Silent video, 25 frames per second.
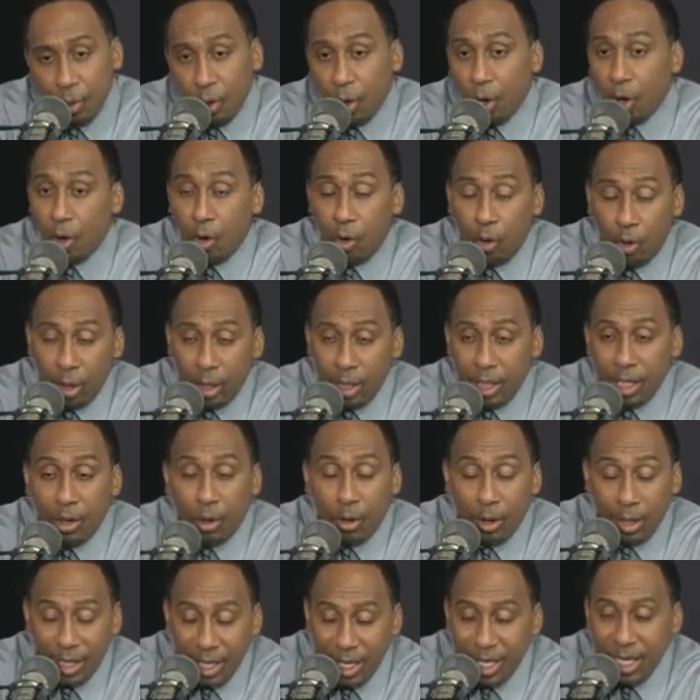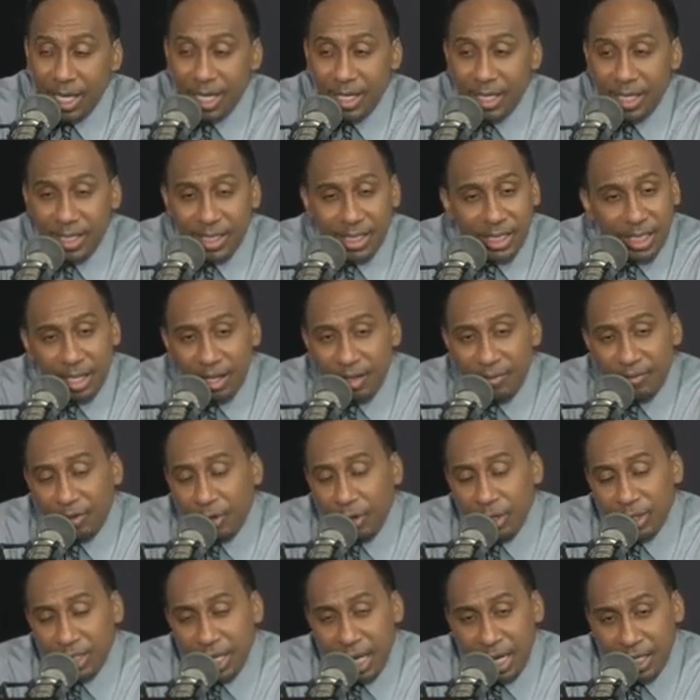or in the city
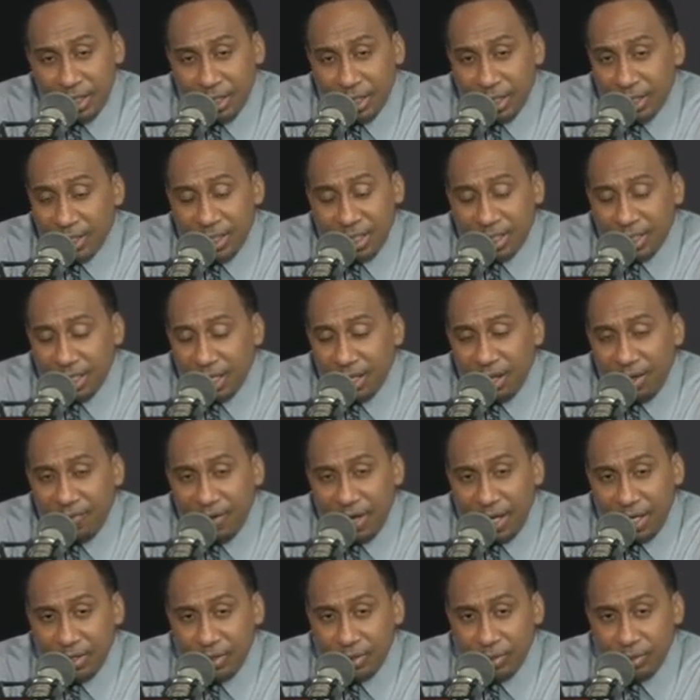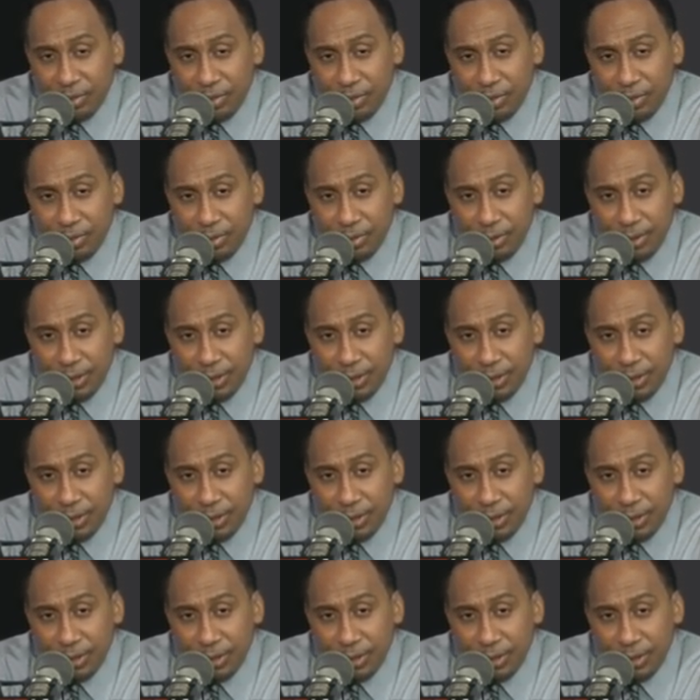of Los Angeles, the city of angels.